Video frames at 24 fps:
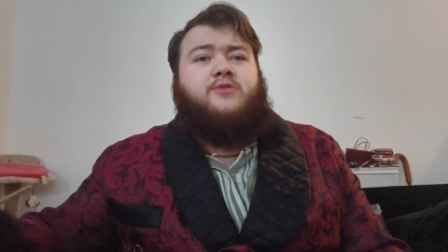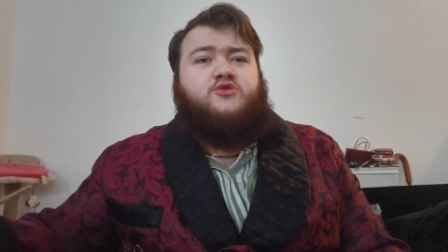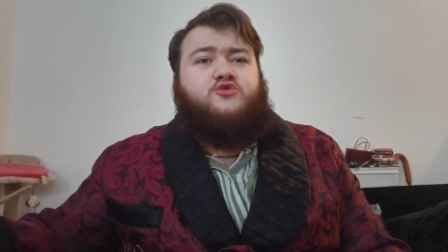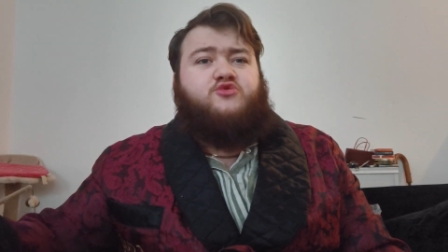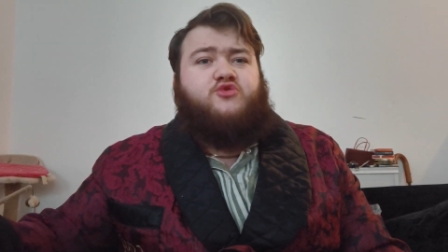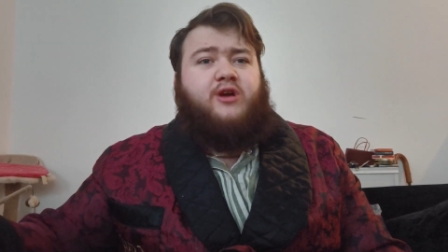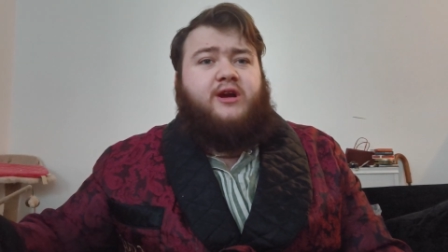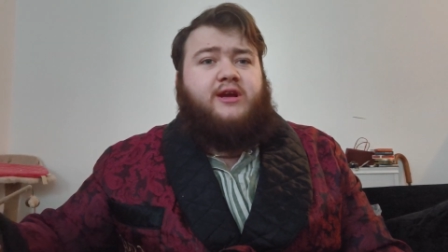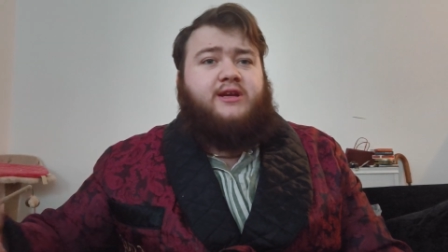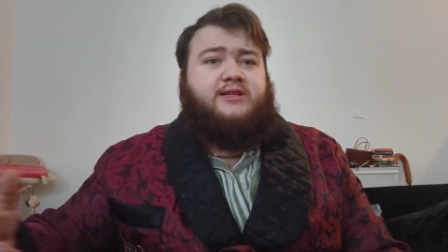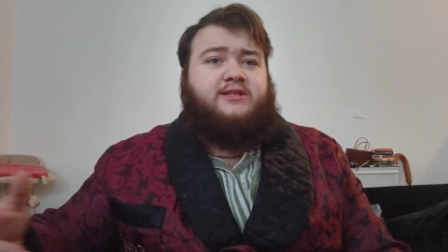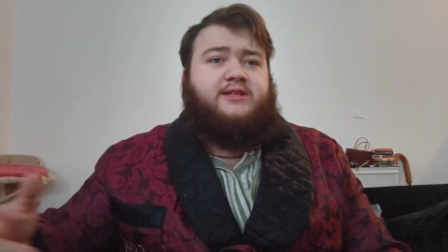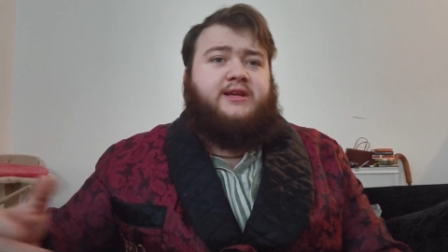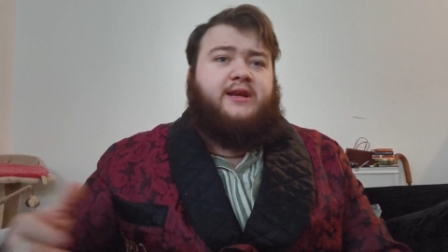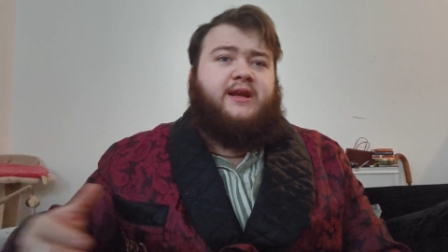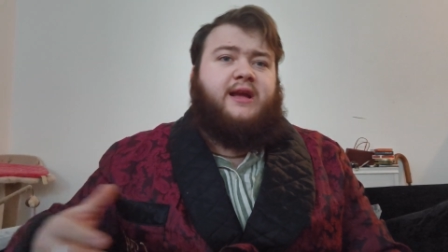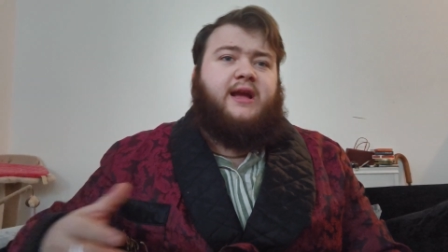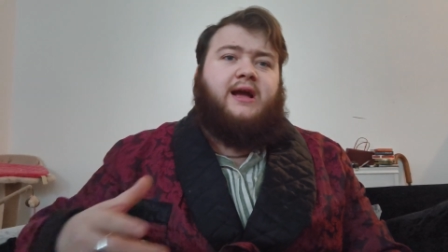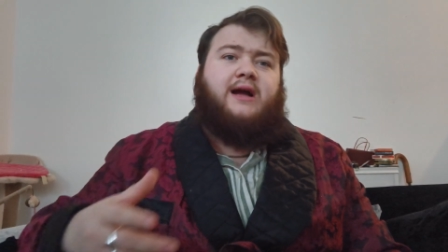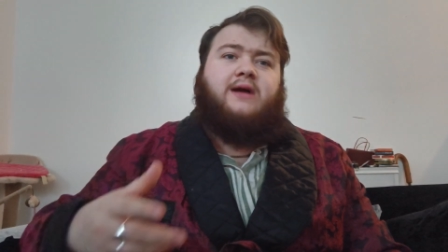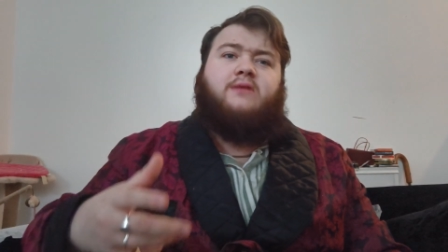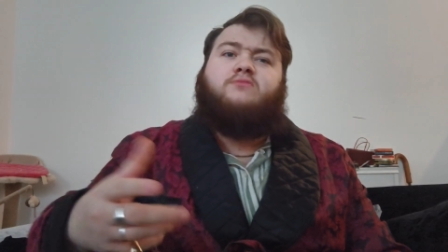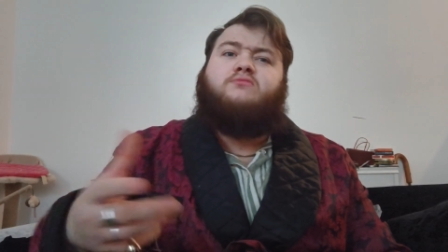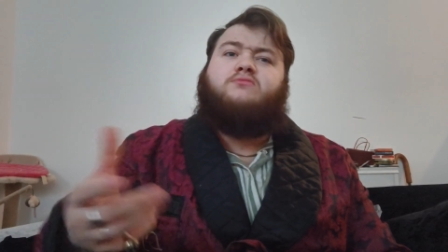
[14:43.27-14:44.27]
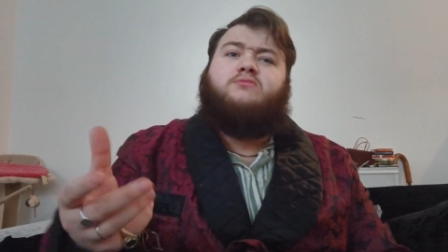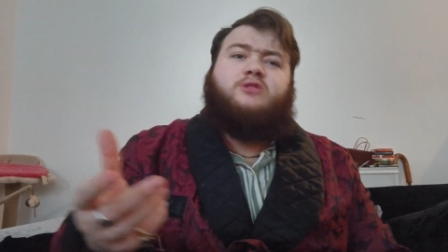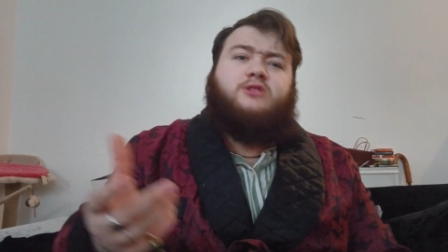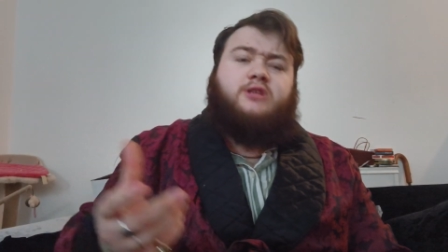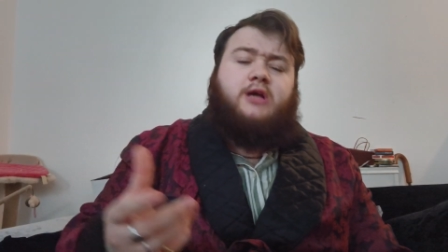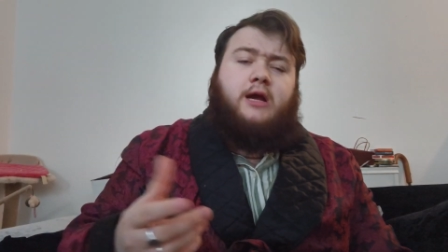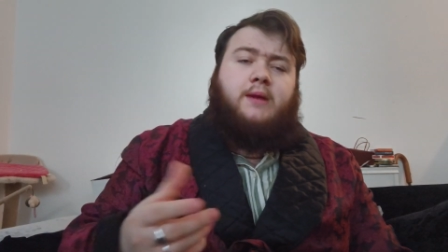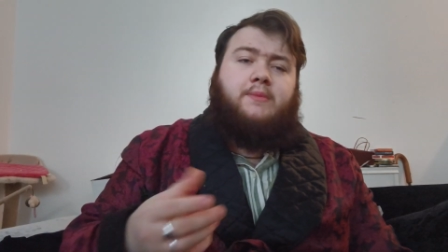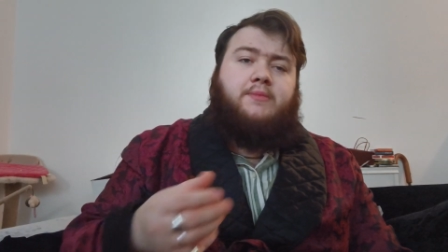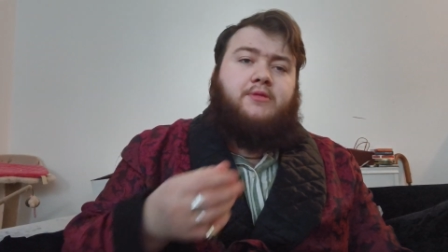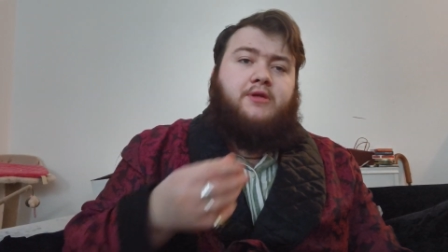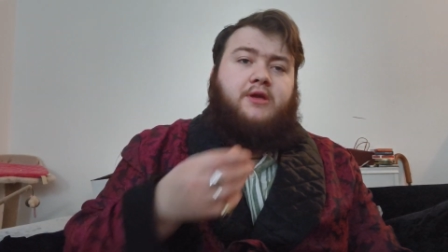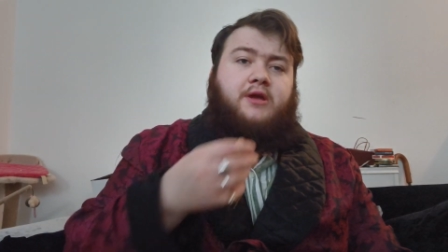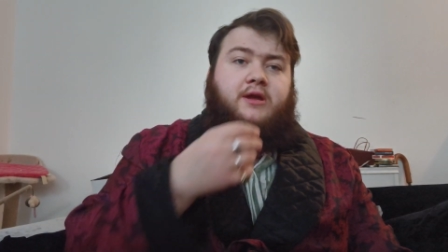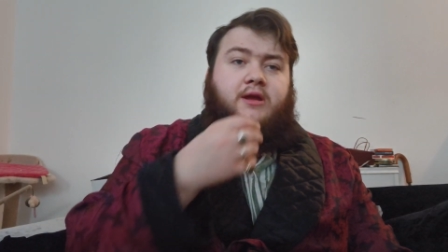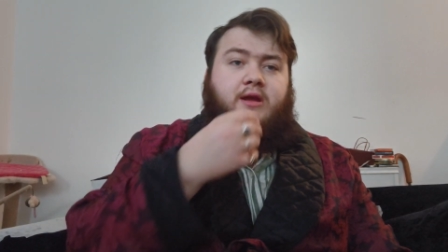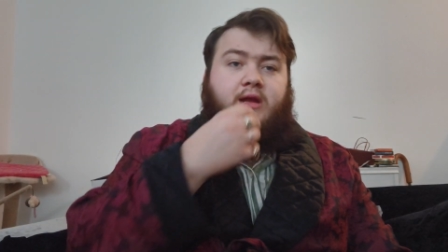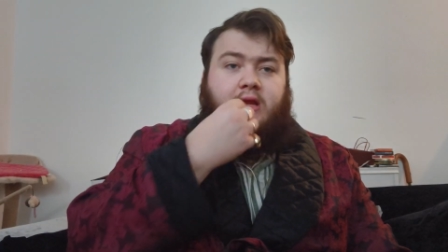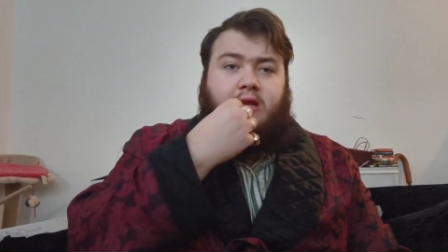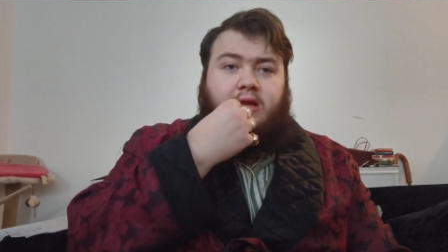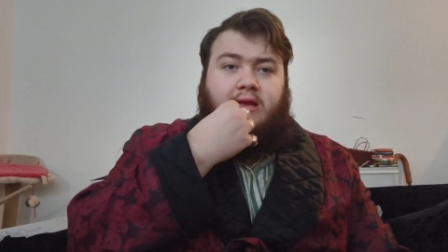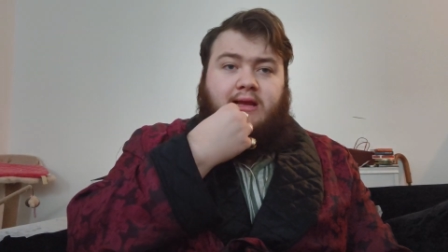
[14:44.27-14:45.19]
try a cigar type thing.